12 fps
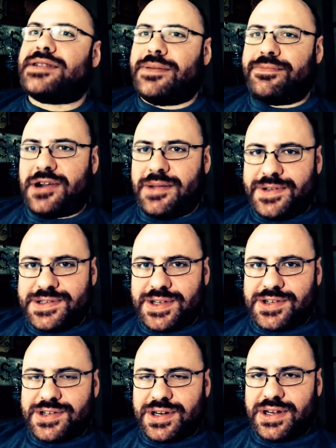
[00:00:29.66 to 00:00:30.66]
up
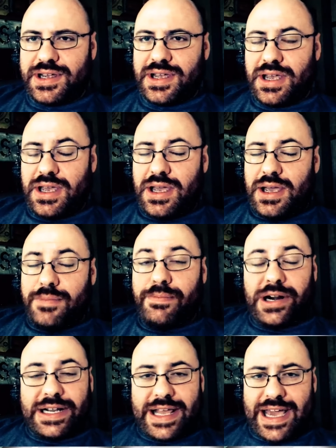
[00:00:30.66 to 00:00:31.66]
proposition,
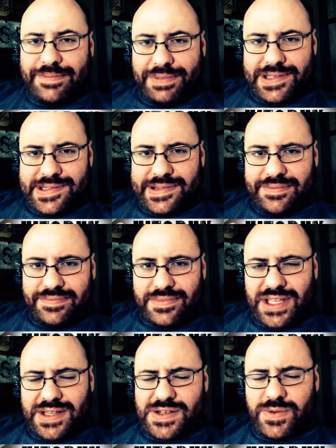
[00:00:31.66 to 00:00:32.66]
but it happens.
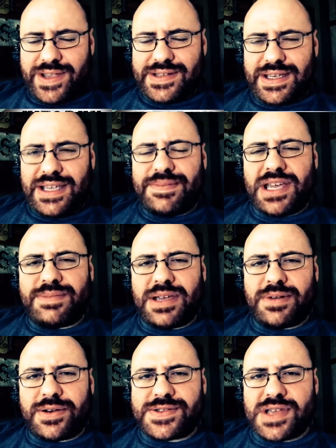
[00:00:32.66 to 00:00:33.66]
In this week's EPP
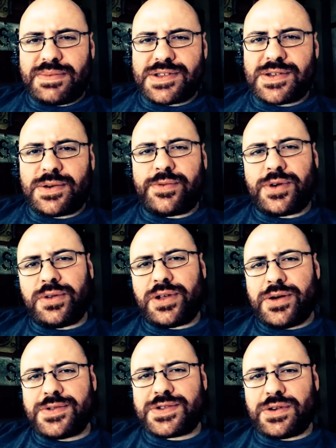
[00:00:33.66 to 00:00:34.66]
bonus episode of Real
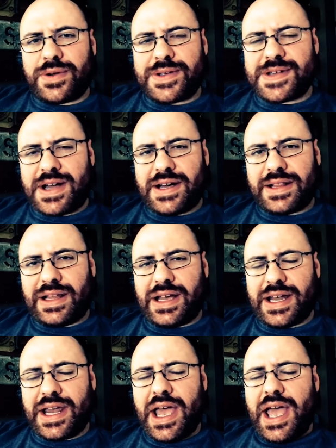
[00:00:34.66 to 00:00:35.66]
Ghost Stories
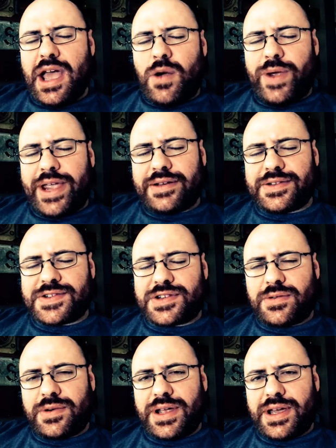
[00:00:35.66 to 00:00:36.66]
Online, we hear the
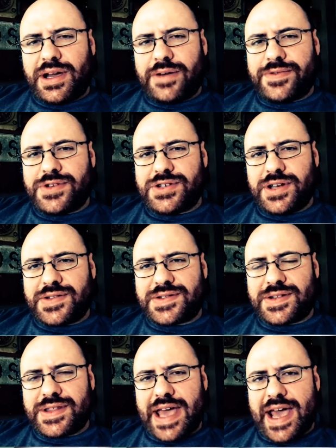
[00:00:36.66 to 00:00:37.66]
story of
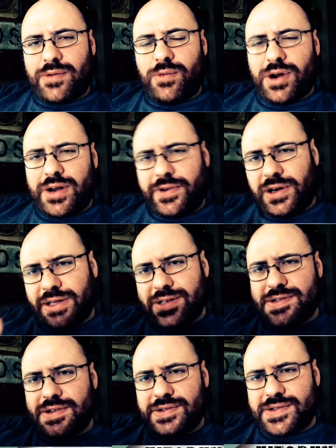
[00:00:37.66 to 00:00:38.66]
just that one of our
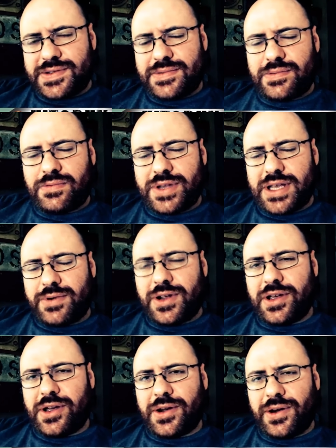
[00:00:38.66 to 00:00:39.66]
listeners, when they were
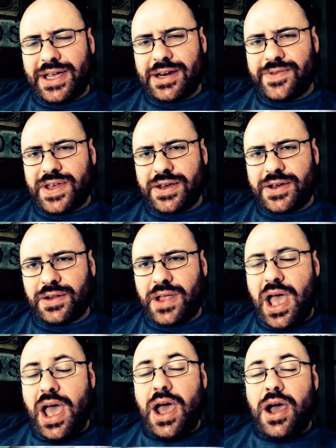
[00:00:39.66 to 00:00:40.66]
younger, in a vehicle,
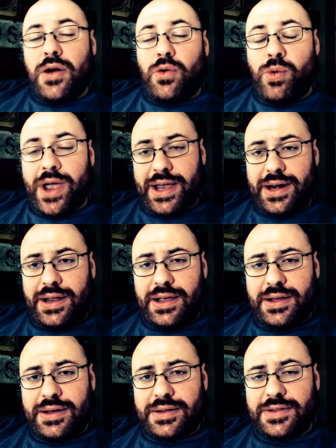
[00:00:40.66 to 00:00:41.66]
when
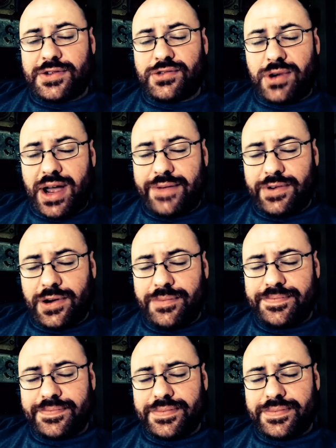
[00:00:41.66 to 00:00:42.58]
the driver